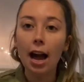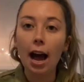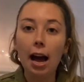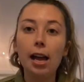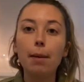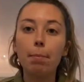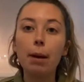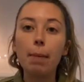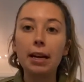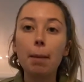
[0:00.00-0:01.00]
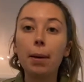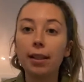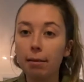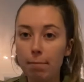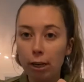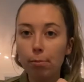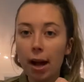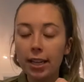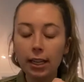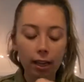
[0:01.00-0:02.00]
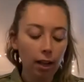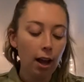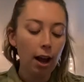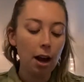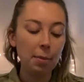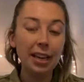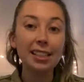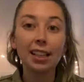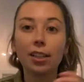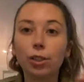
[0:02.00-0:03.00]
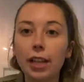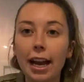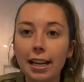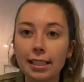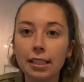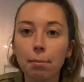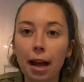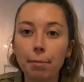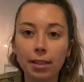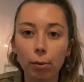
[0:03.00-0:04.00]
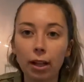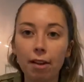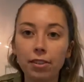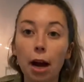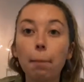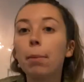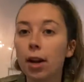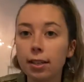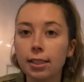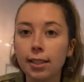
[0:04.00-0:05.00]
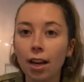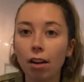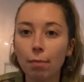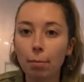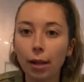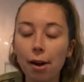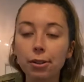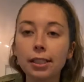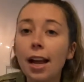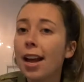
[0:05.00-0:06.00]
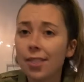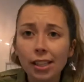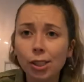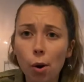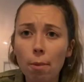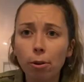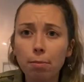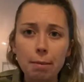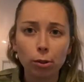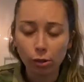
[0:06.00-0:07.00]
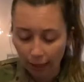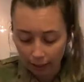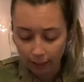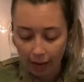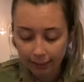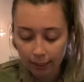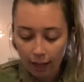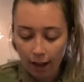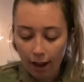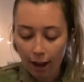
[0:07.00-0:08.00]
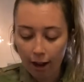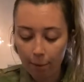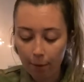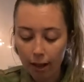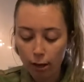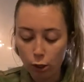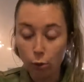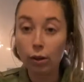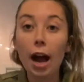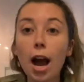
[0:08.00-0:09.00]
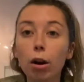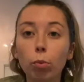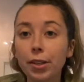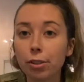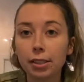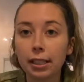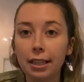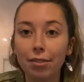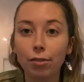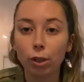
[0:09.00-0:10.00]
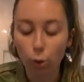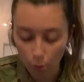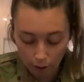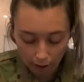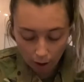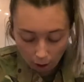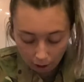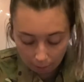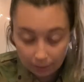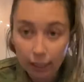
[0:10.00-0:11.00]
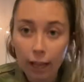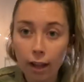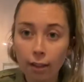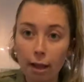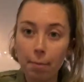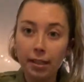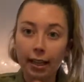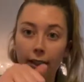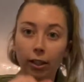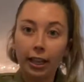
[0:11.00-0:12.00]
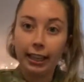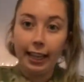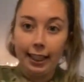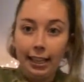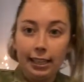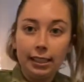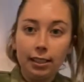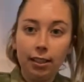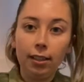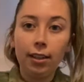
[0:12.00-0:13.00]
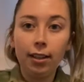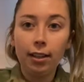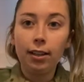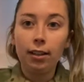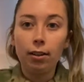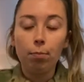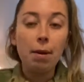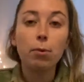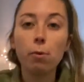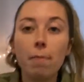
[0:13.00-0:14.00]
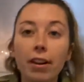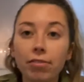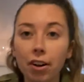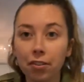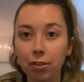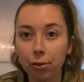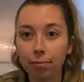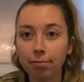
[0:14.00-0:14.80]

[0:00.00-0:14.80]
I button mine up on the middle button. It is a little tight, and sometimes I will have to unbutton it to take off my blouse. That's normal, people do that a lot. Do not wizard sleeve your arms. That means like looking like this. People will make fun of you,